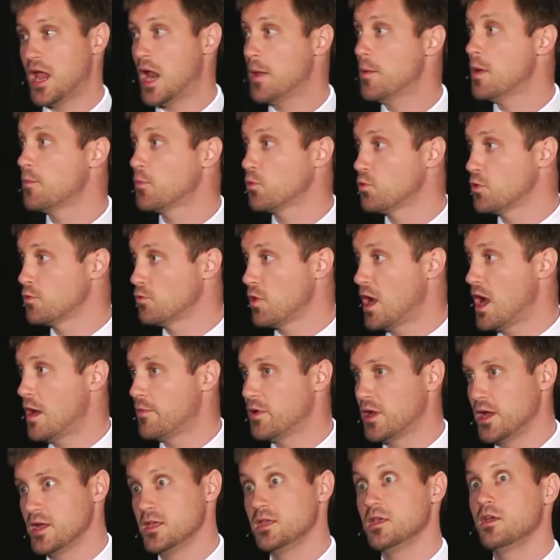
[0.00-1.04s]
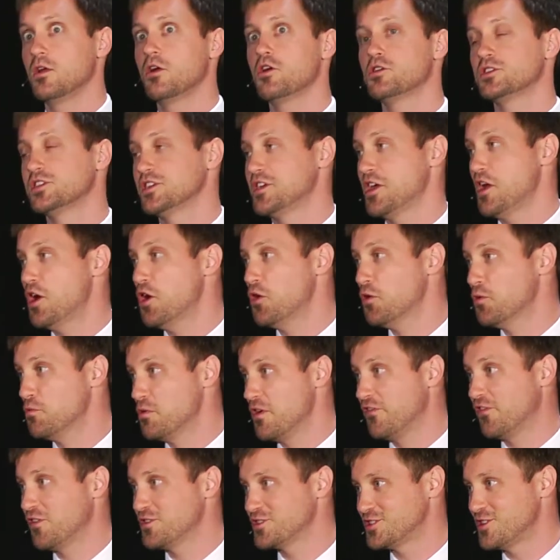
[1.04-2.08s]
I remember when Rob and I, years ago, when we
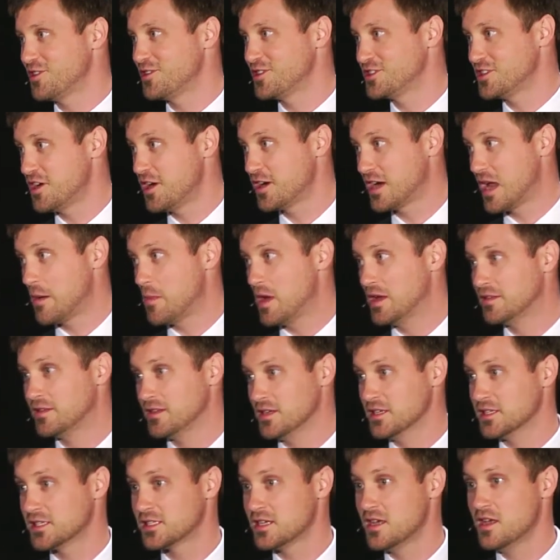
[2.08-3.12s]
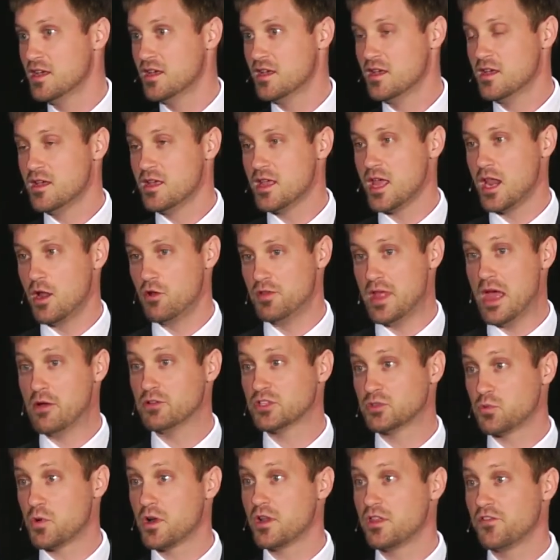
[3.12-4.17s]
first started talking about this, that
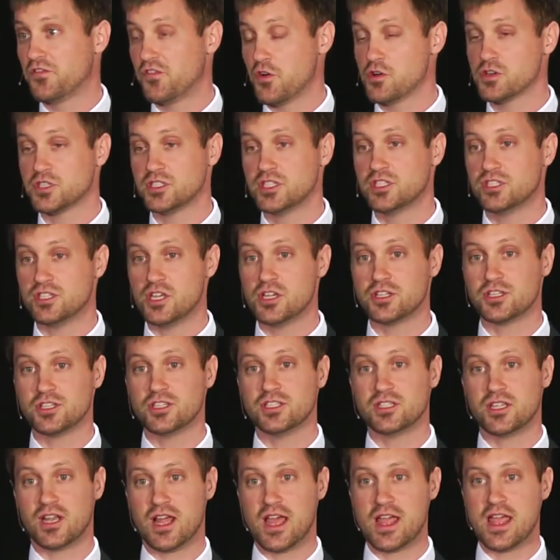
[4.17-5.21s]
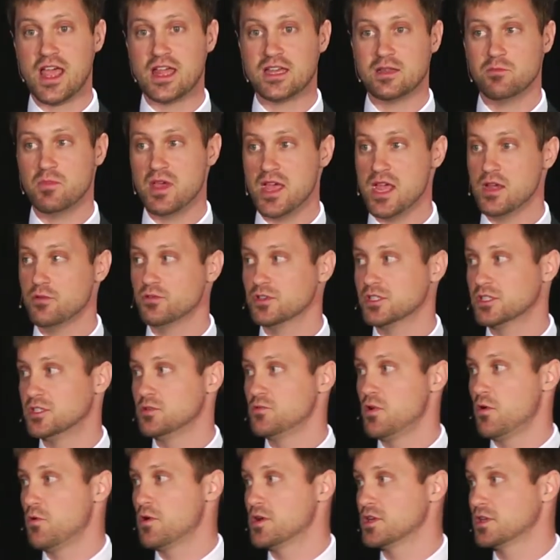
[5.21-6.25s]
was one of the first decisions that I had to make was, do
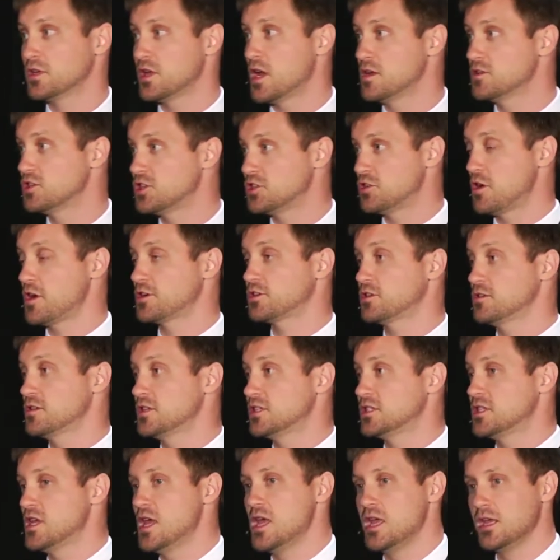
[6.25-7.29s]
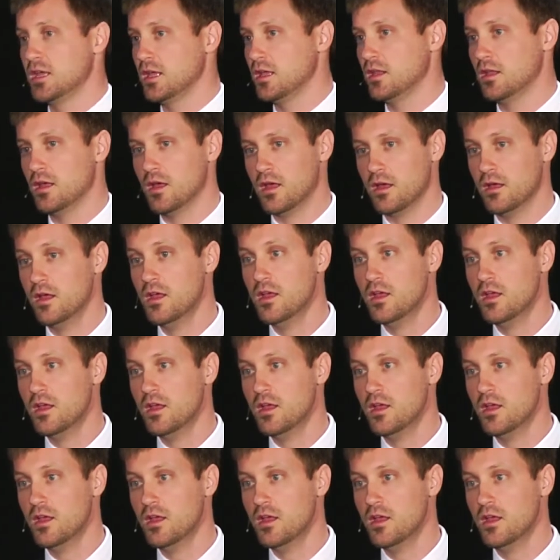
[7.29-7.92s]
we want to kind of structure this thing in a